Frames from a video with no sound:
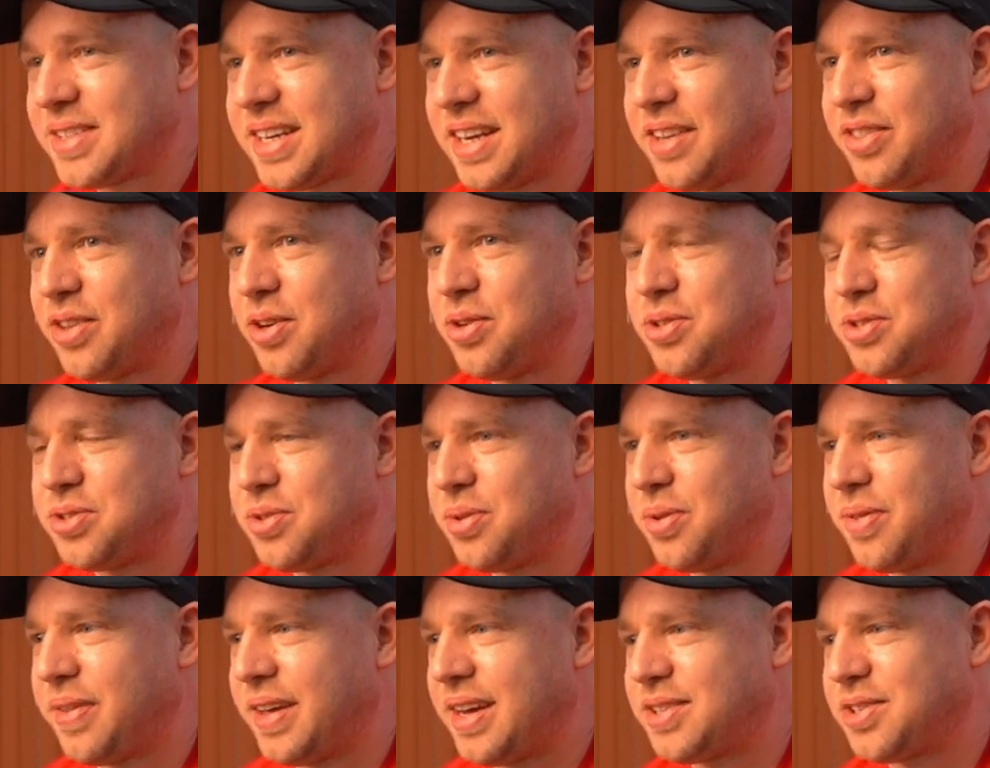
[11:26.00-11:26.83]
like those
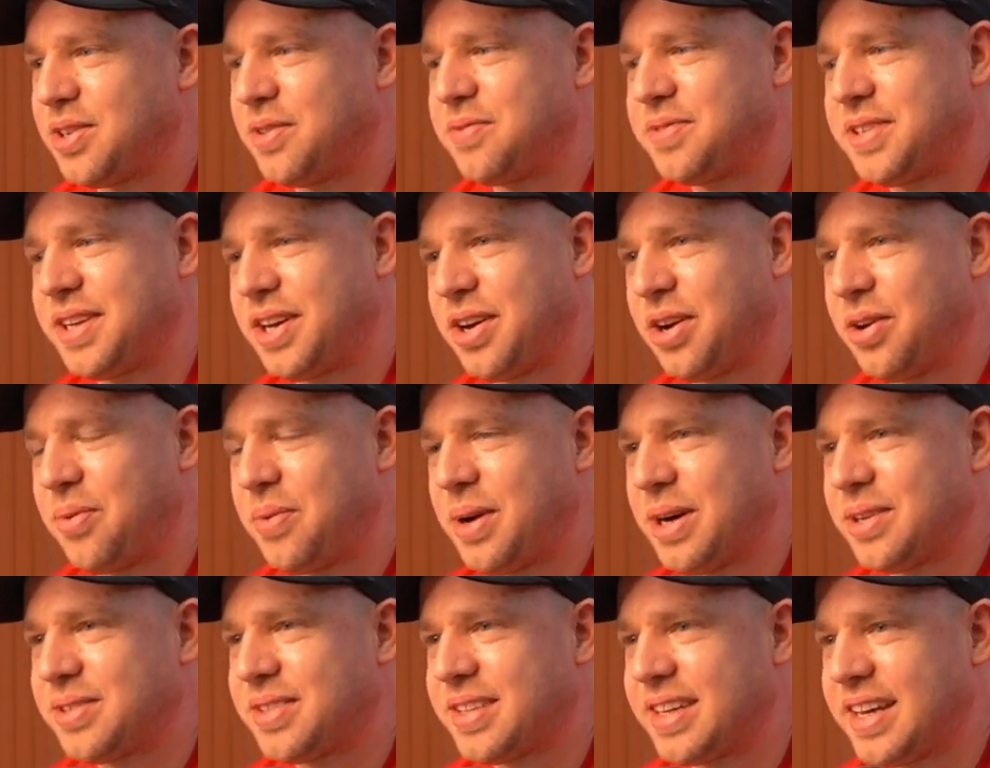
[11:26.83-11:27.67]
two things obviously go
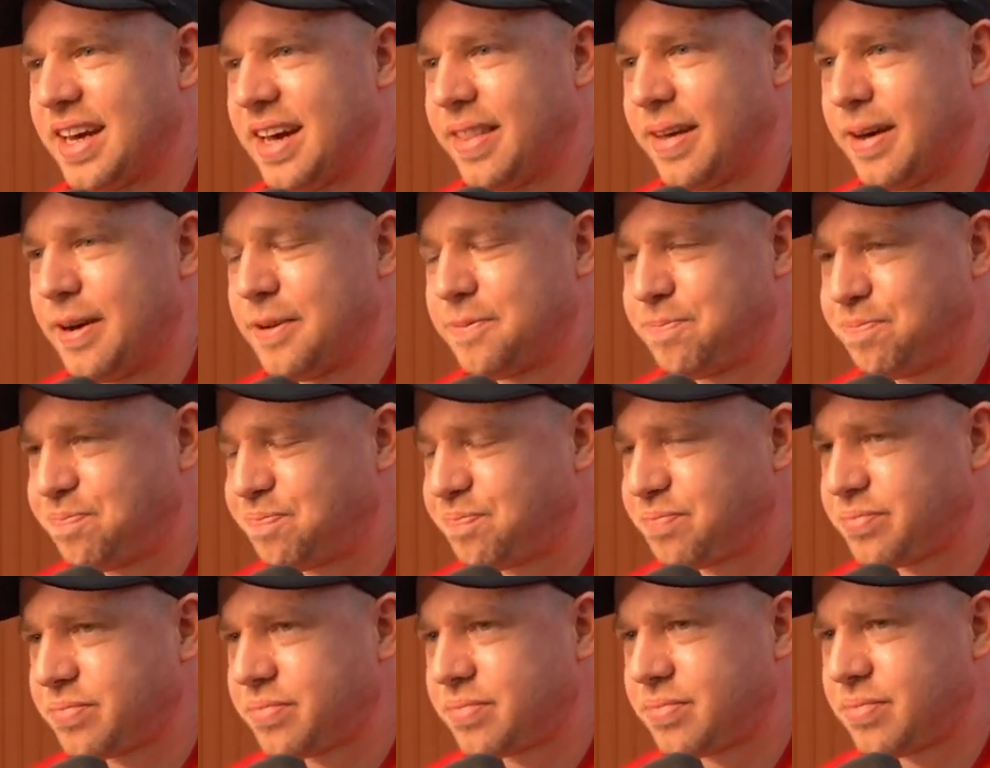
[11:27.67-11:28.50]
well together,
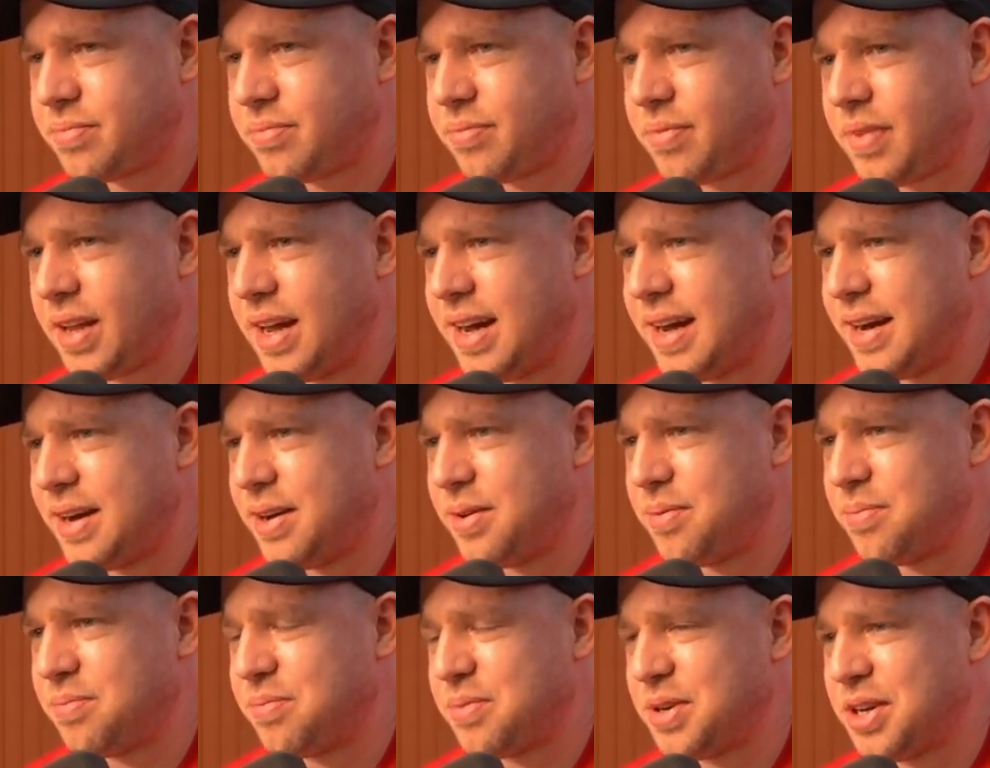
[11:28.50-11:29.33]

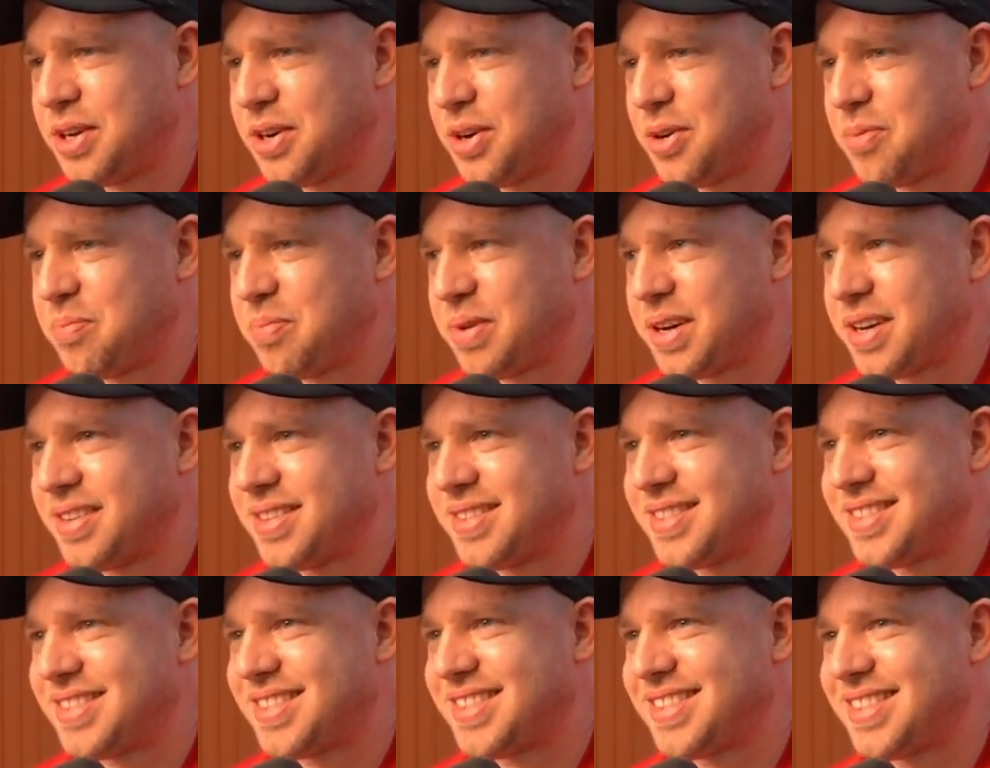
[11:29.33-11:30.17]
you know,
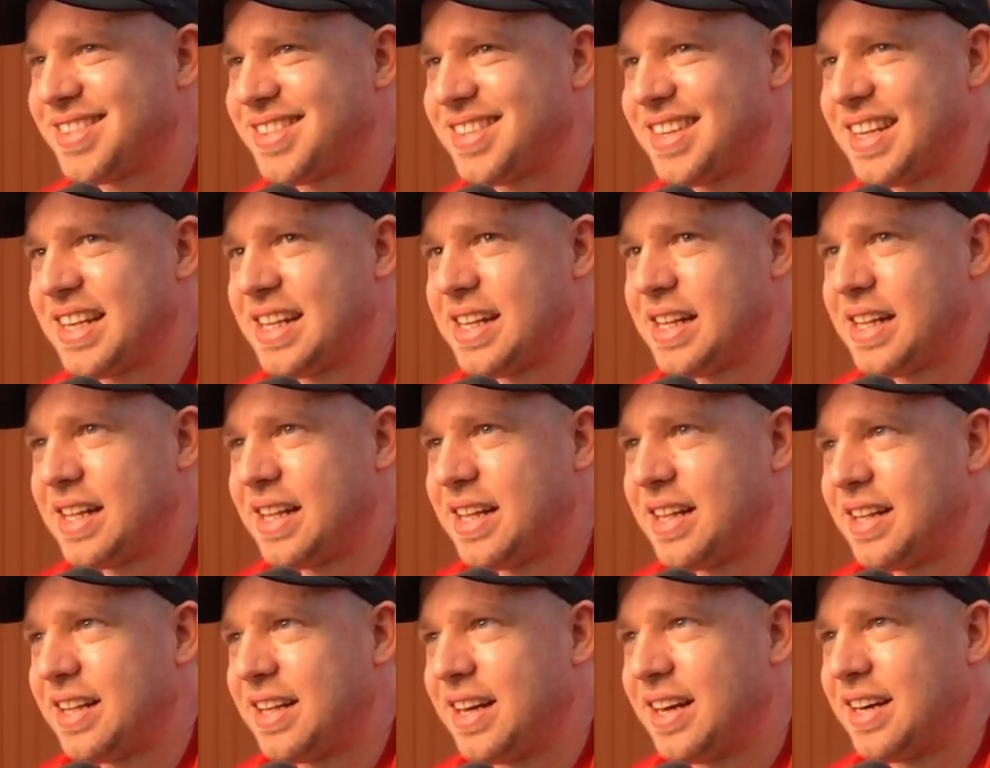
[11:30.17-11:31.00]
because
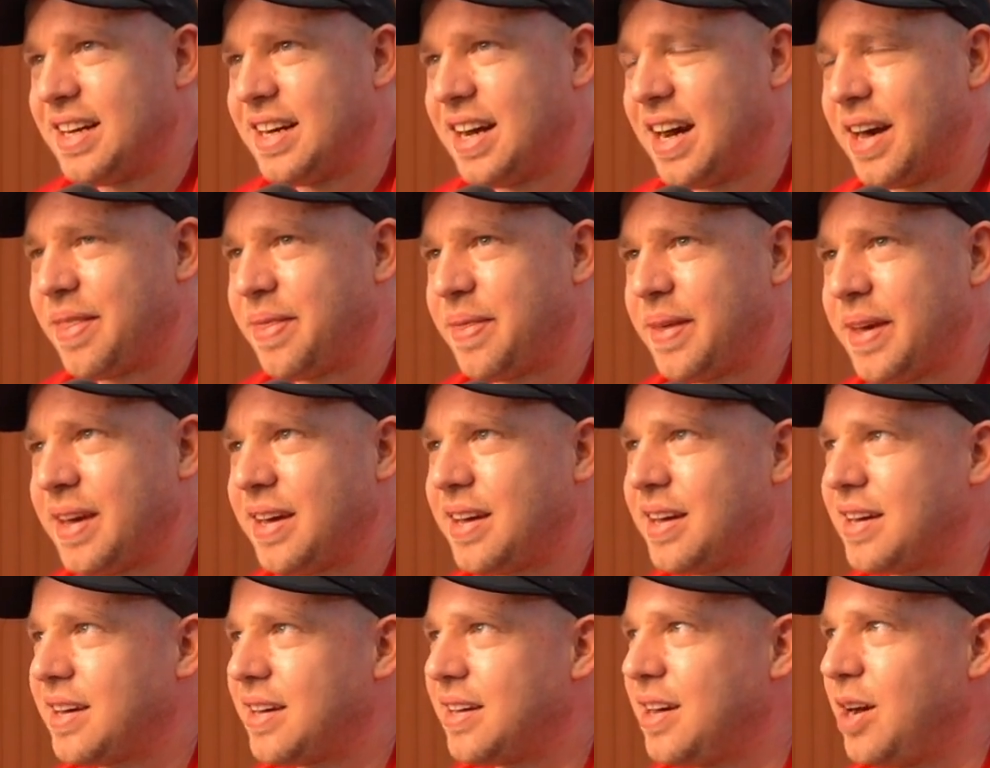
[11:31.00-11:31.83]
I
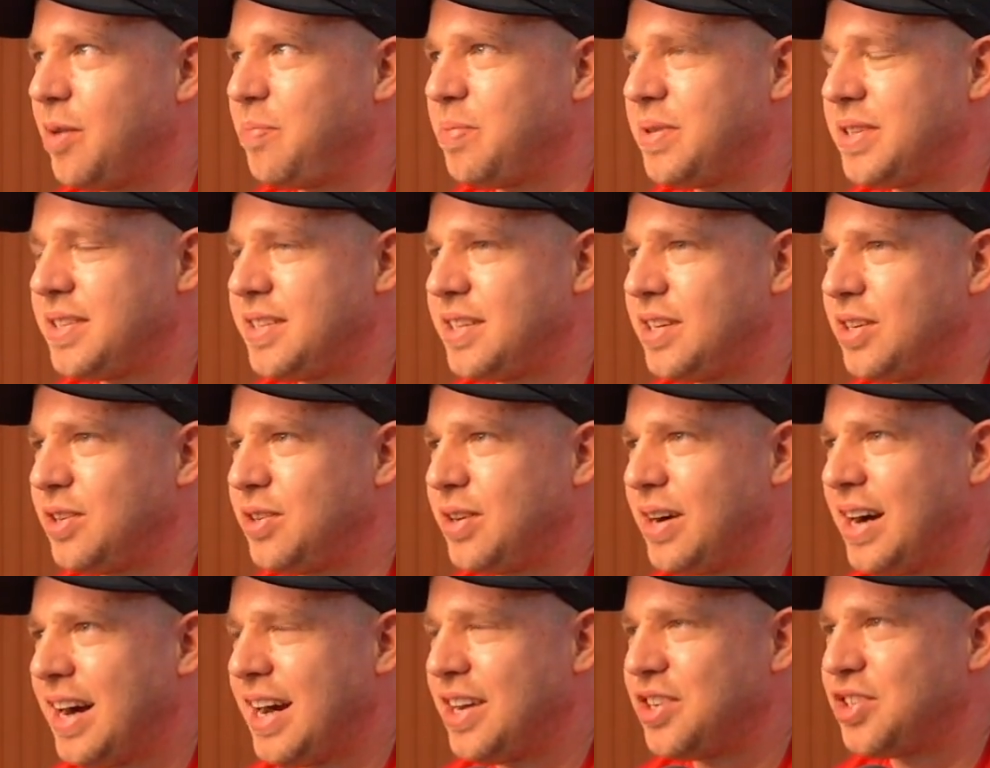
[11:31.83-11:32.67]
think up
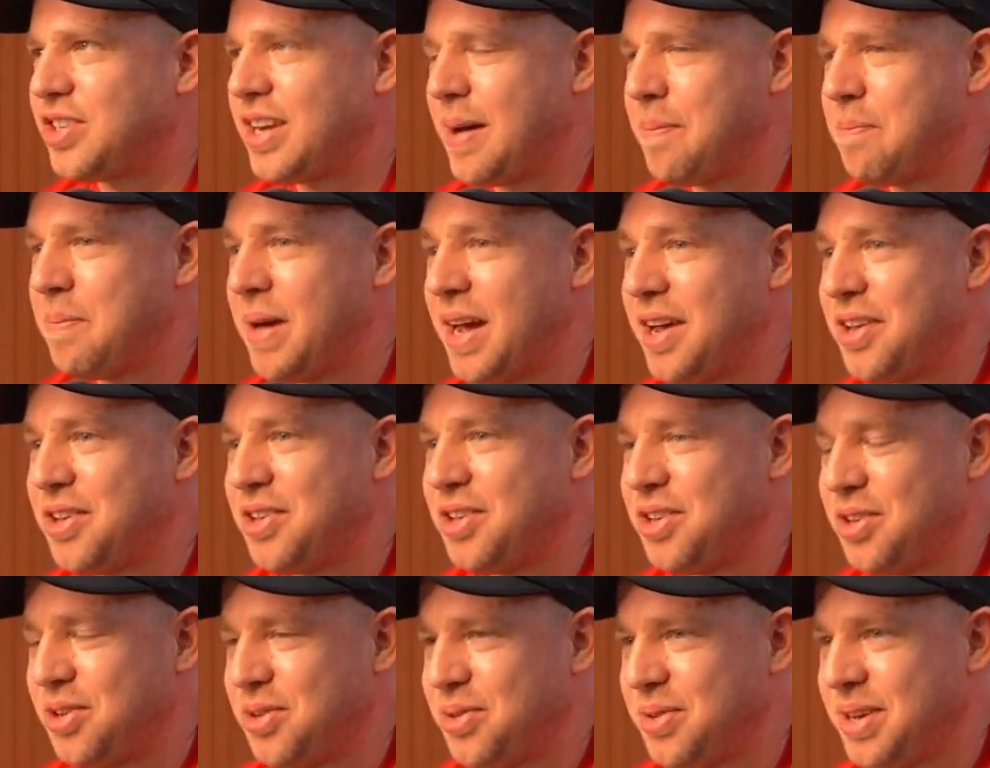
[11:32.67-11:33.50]
until actually I met
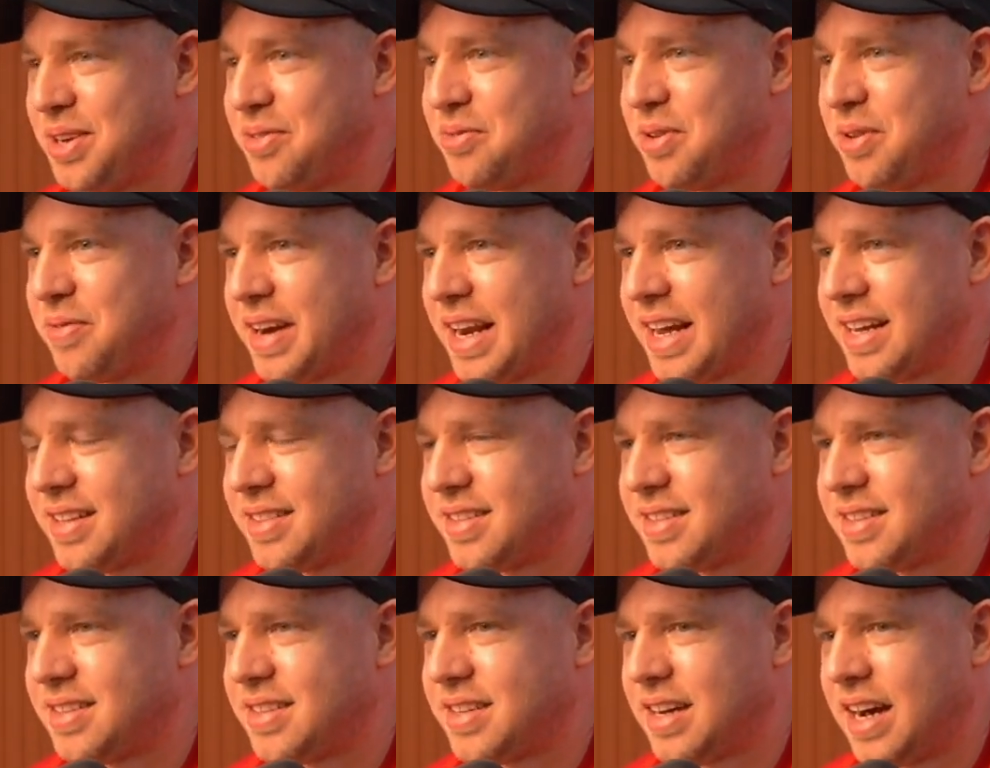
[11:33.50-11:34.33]
you in
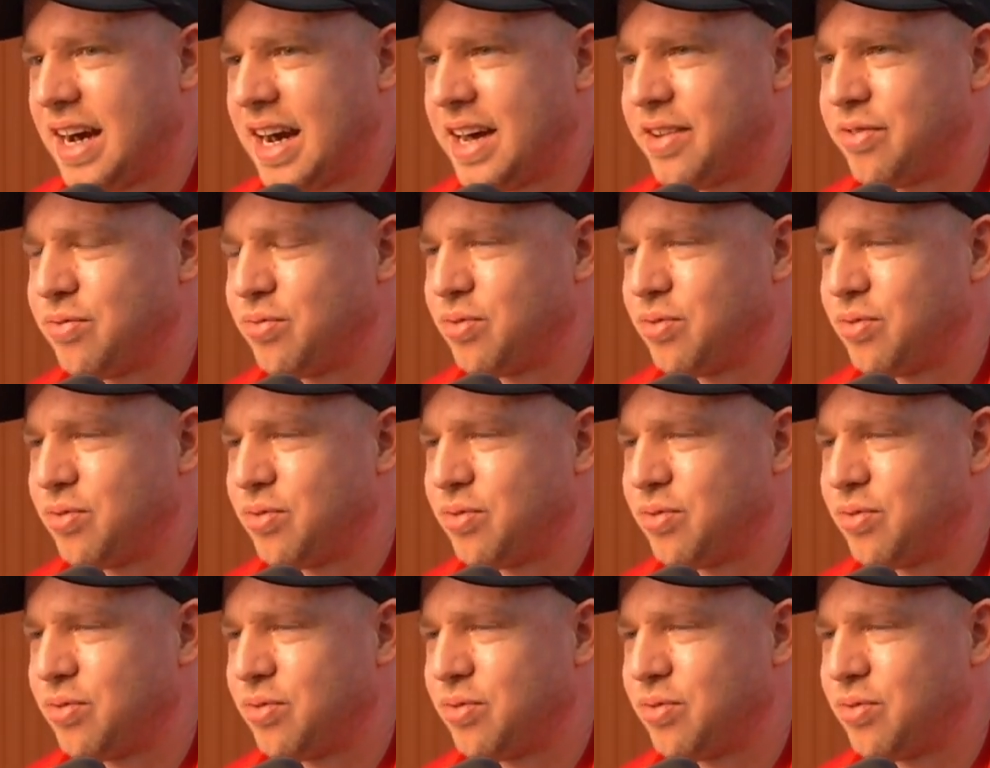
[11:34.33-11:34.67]
Riverdance, I hadn't